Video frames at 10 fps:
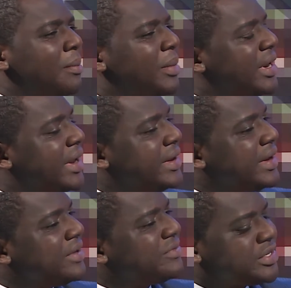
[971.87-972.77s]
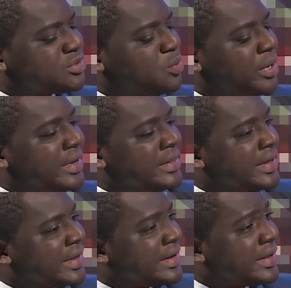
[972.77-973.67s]
But then, if this were in
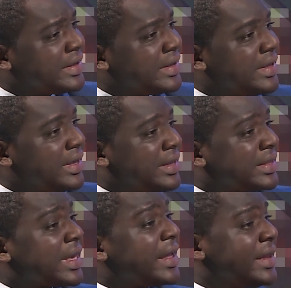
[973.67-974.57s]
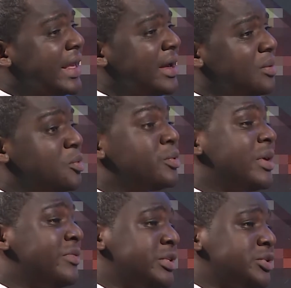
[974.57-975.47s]
Guinea, in Kenya, we would
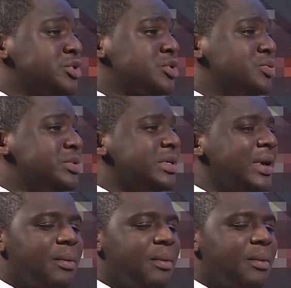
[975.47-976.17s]
have understood.